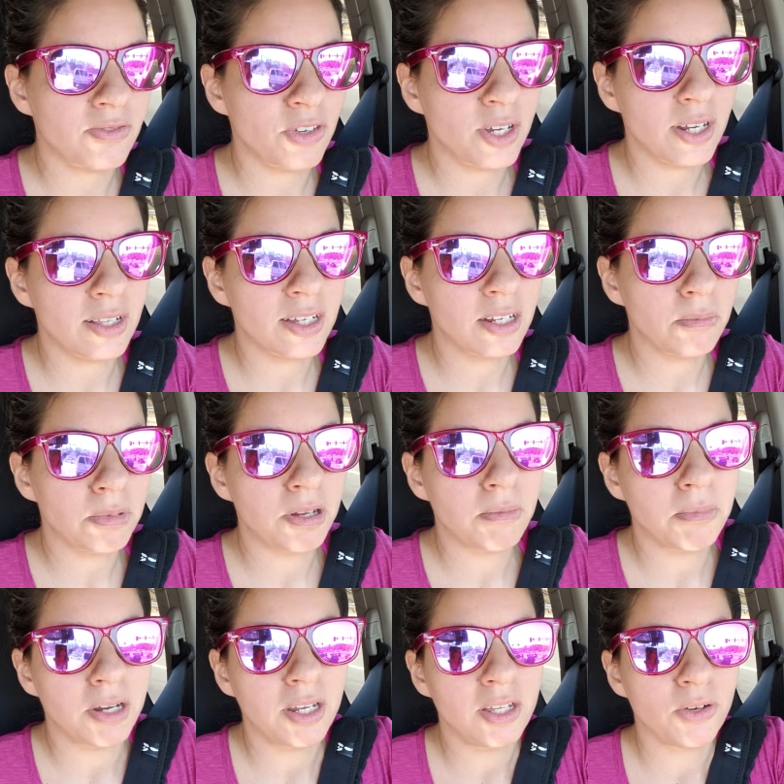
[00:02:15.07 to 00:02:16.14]
If you get a little bit of
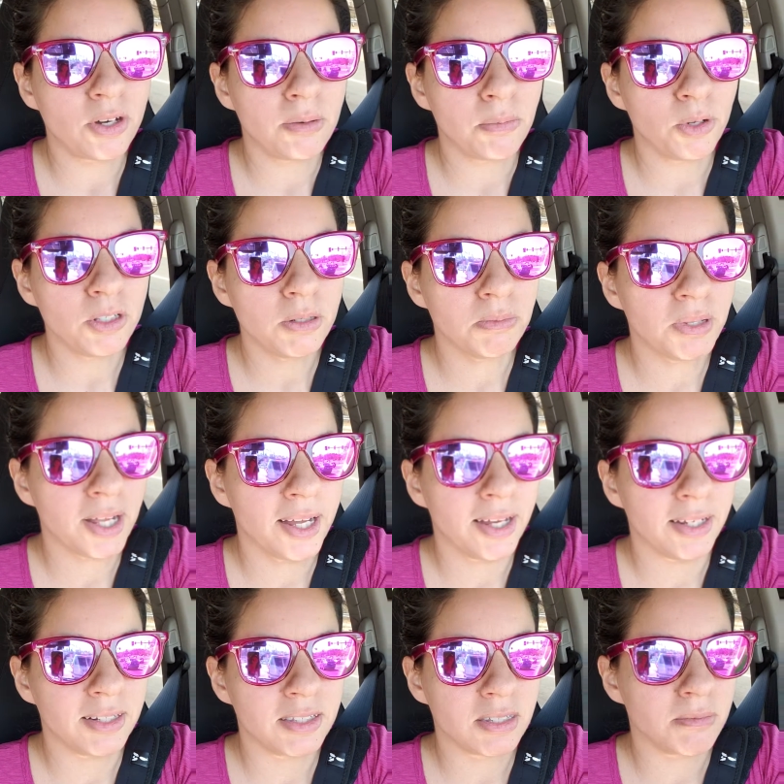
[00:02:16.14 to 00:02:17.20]
money, you can multiply
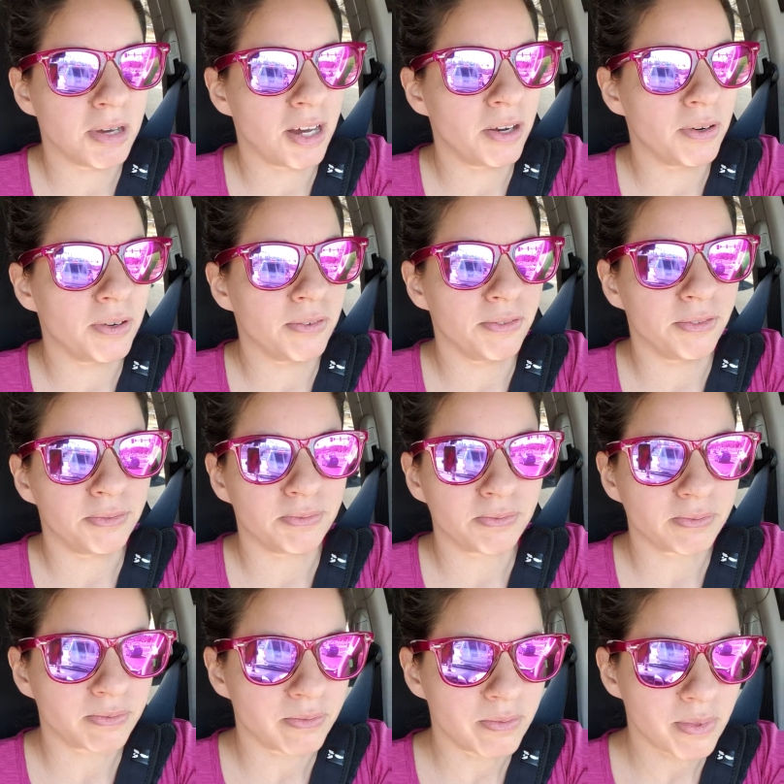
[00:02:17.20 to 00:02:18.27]
it. It's a matter of
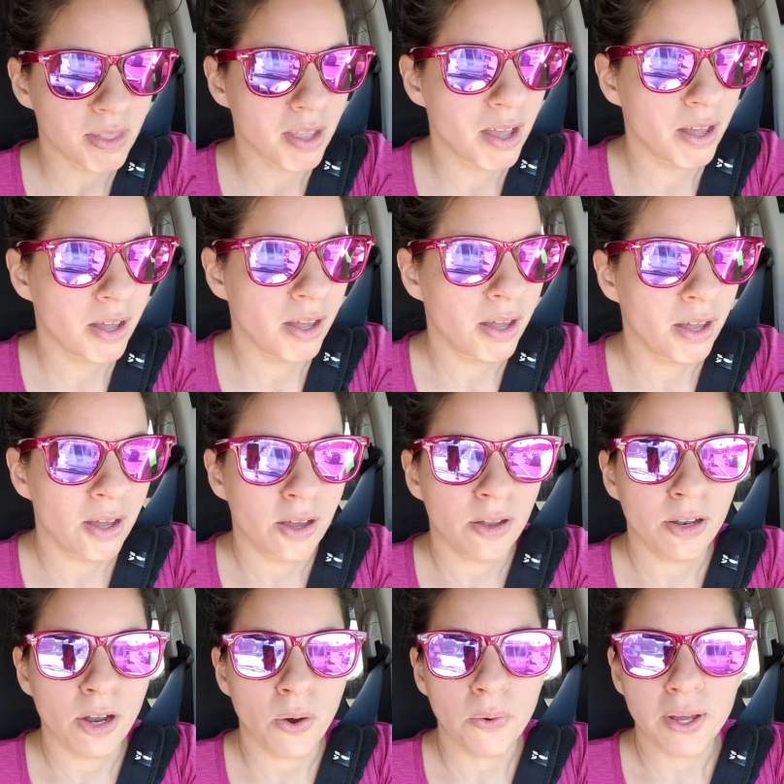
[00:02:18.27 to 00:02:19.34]

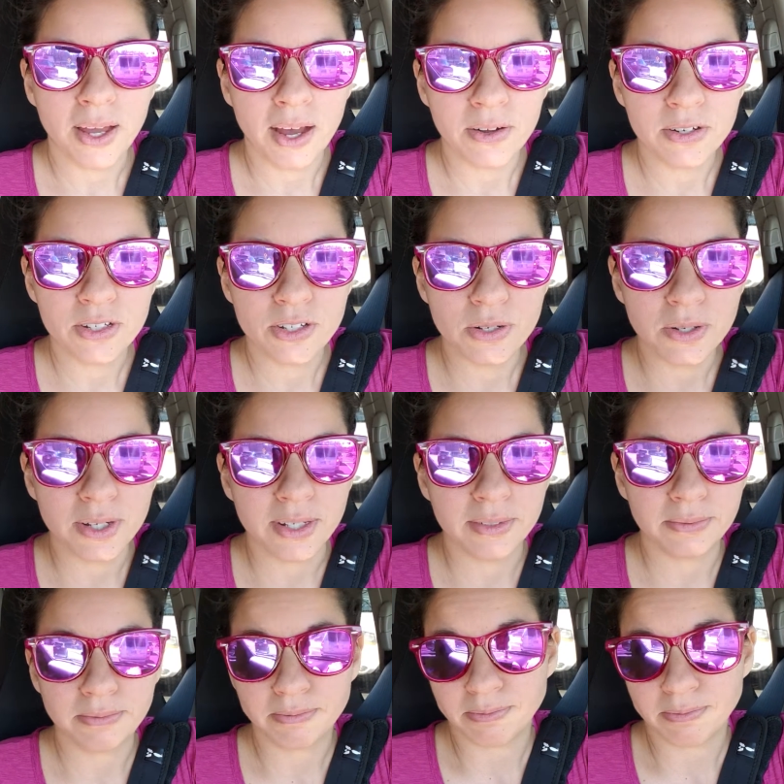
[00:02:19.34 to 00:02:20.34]
knowing how to do it.